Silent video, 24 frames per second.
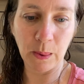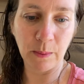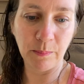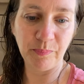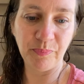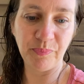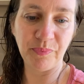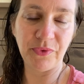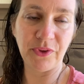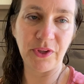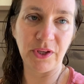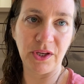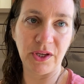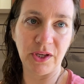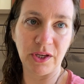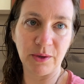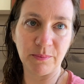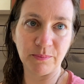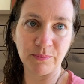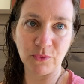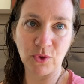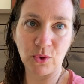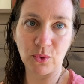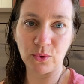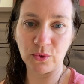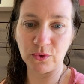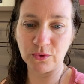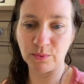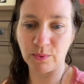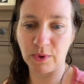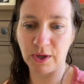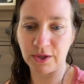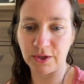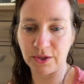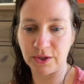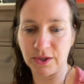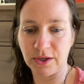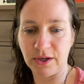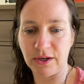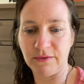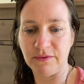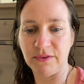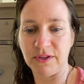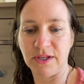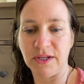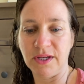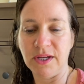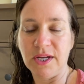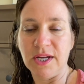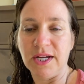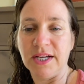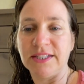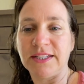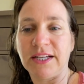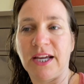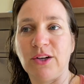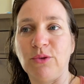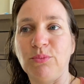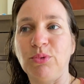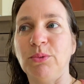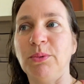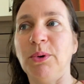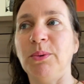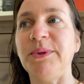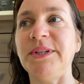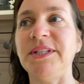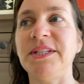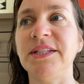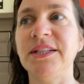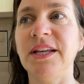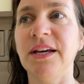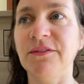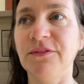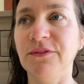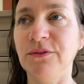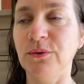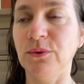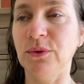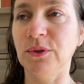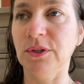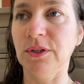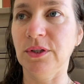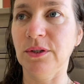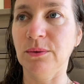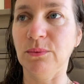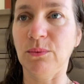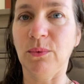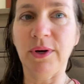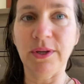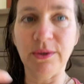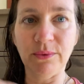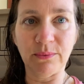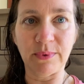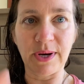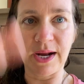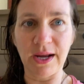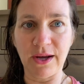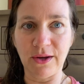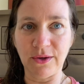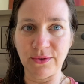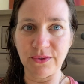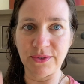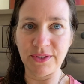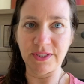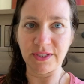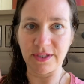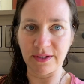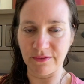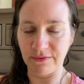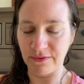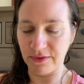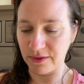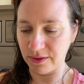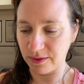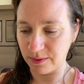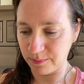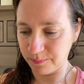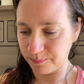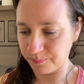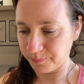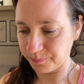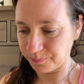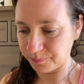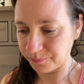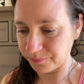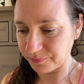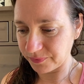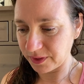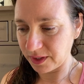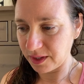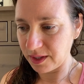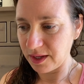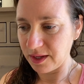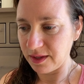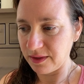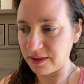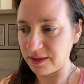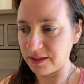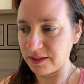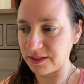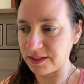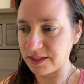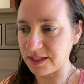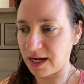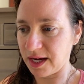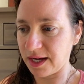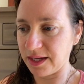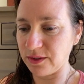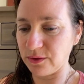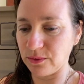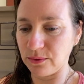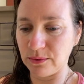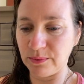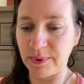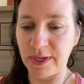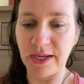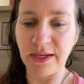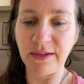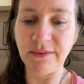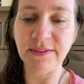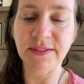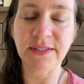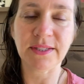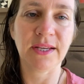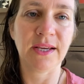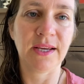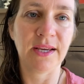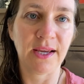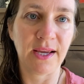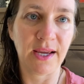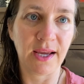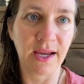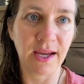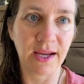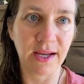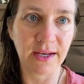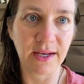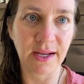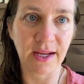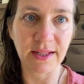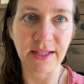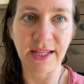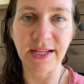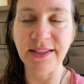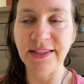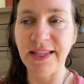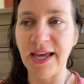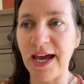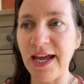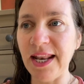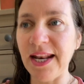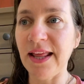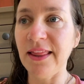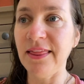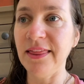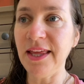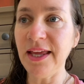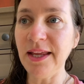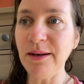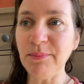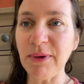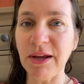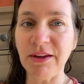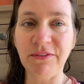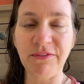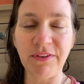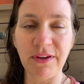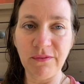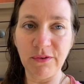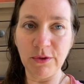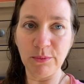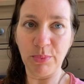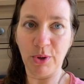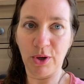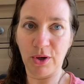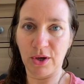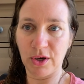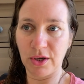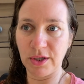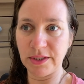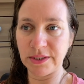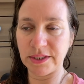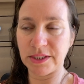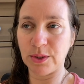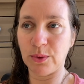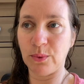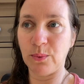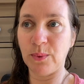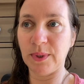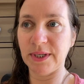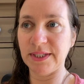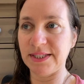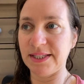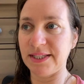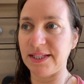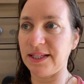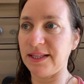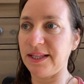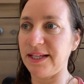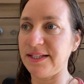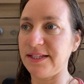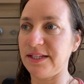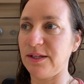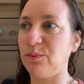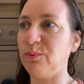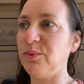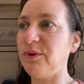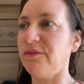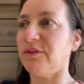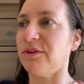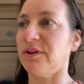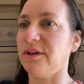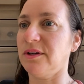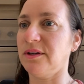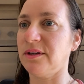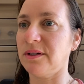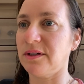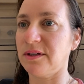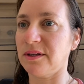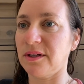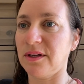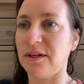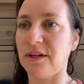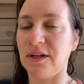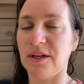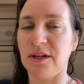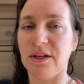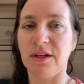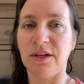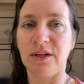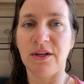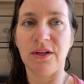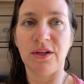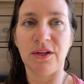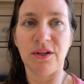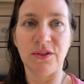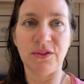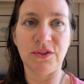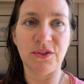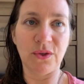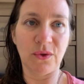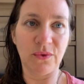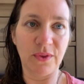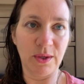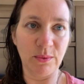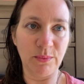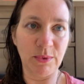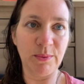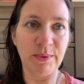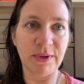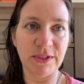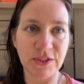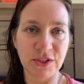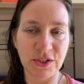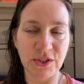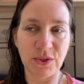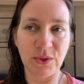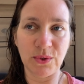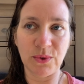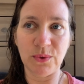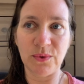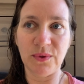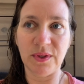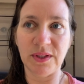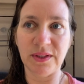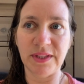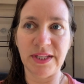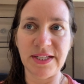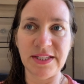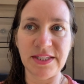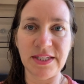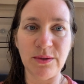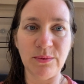the cold water of the tidal pool. But we did that for 1 round of the tidal waves, and I like that. And then my favorite part was the lazy river. So then we went to the lazy